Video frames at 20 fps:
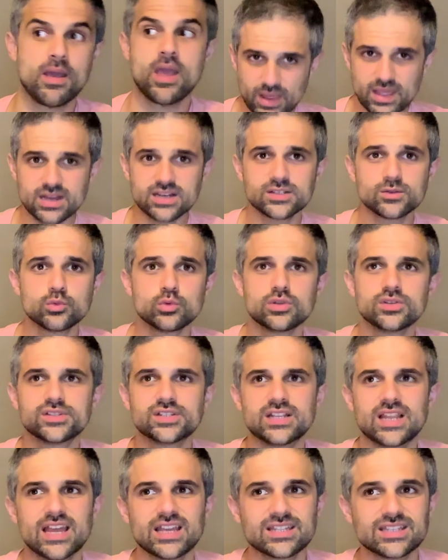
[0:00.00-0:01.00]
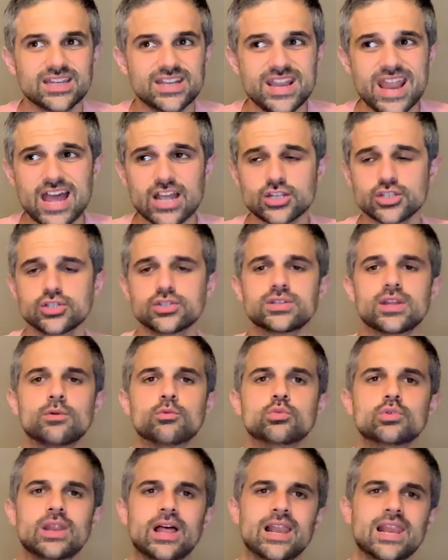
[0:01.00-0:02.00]
Players will select an action that
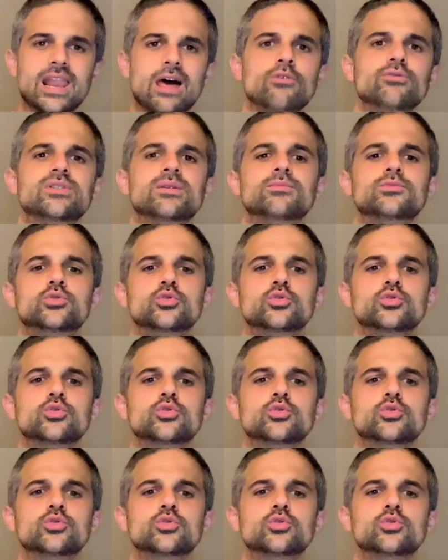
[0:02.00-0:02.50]
will allow them